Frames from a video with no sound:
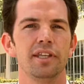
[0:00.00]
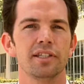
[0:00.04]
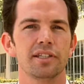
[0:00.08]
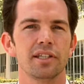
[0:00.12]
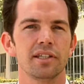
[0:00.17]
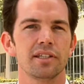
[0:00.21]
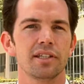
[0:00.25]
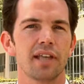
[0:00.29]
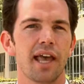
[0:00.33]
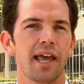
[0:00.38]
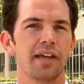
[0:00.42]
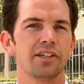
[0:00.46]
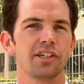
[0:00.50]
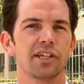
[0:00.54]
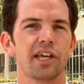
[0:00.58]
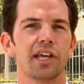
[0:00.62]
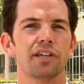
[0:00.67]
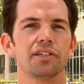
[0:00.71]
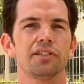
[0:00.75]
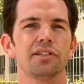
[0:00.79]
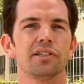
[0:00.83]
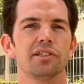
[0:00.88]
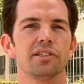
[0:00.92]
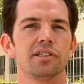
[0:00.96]
This is
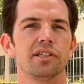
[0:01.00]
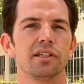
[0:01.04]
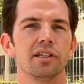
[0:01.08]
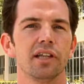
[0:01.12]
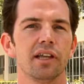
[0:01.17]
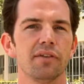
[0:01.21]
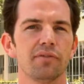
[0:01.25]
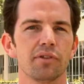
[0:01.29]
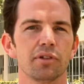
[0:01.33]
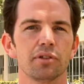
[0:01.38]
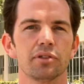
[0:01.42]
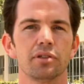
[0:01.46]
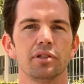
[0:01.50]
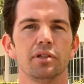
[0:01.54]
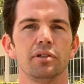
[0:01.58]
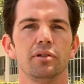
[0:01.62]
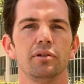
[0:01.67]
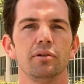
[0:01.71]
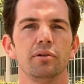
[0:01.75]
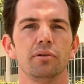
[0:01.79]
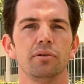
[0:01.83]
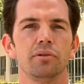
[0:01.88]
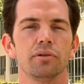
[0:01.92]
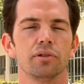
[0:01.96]
education that's delivered
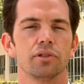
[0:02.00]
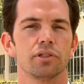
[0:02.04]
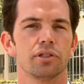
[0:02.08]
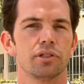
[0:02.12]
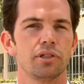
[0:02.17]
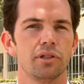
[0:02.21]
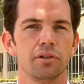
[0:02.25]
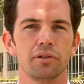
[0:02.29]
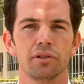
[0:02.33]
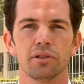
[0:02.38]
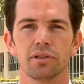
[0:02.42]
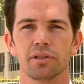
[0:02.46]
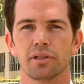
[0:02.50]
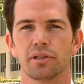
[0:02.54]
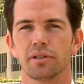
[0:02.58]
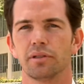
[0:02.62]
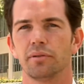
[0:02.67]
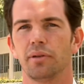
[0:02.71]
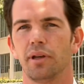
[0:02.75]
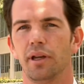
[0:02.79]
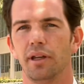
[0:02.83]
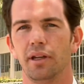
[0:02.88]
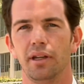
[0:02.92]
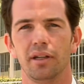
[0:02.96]
to
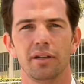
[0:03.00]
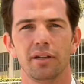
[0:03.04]
students and